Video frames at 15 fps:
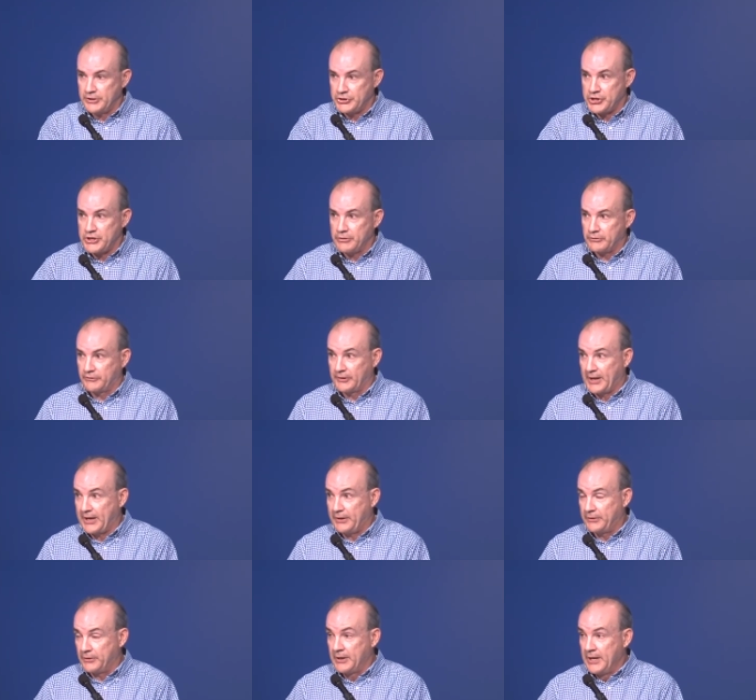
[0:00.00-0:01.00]
It's years
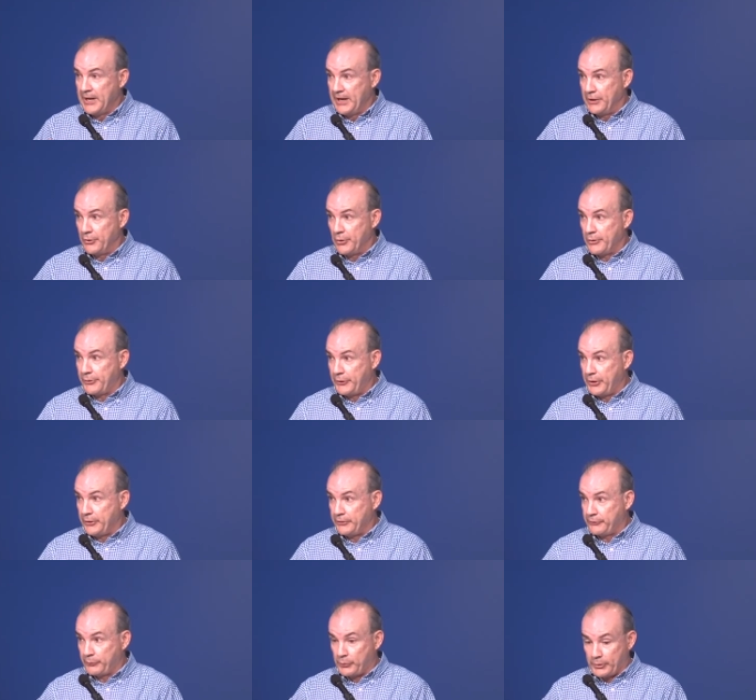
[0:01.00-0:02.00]
later, in earth
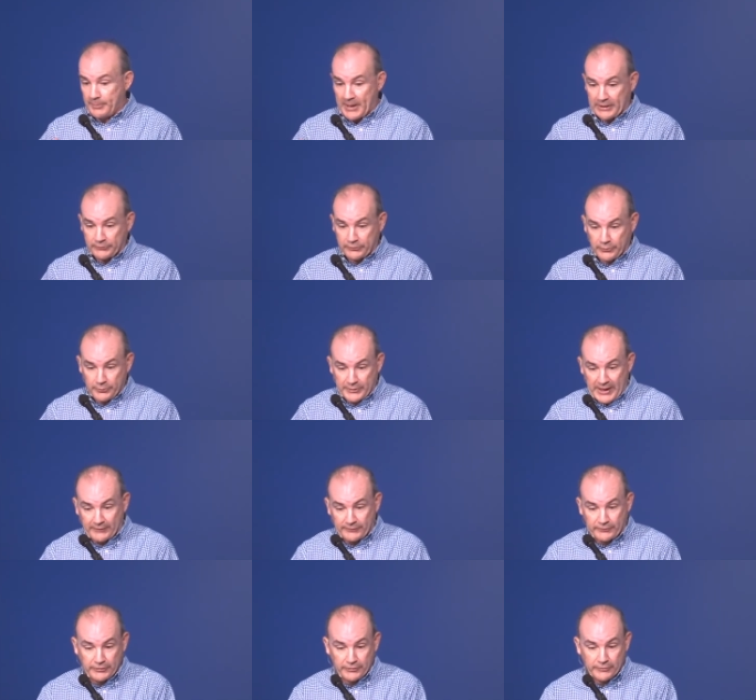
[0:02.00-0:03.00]
years, we're about
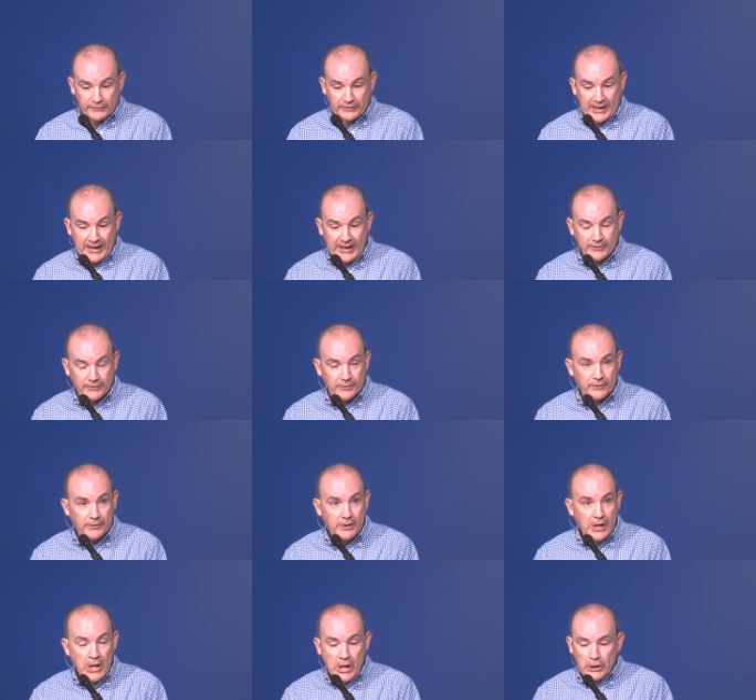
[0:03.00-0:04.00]
2,000 years later.